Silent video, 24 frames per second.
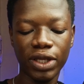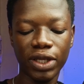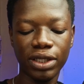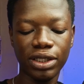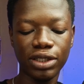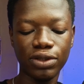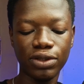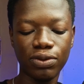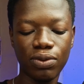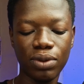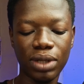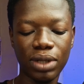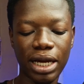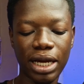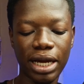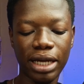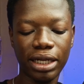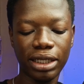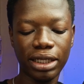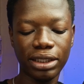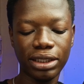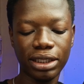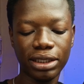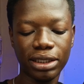just go
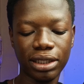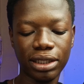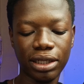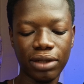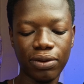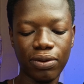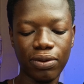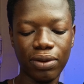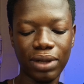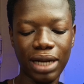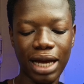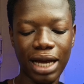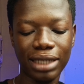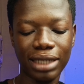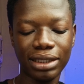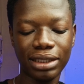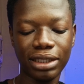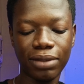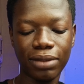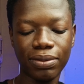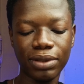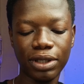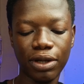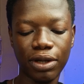ahead and just click on
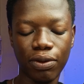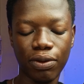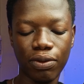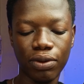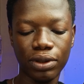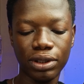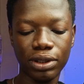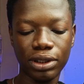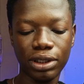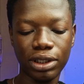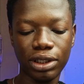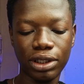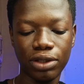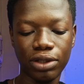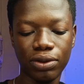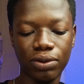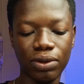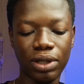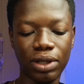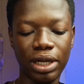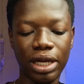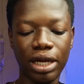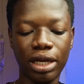accept and continue.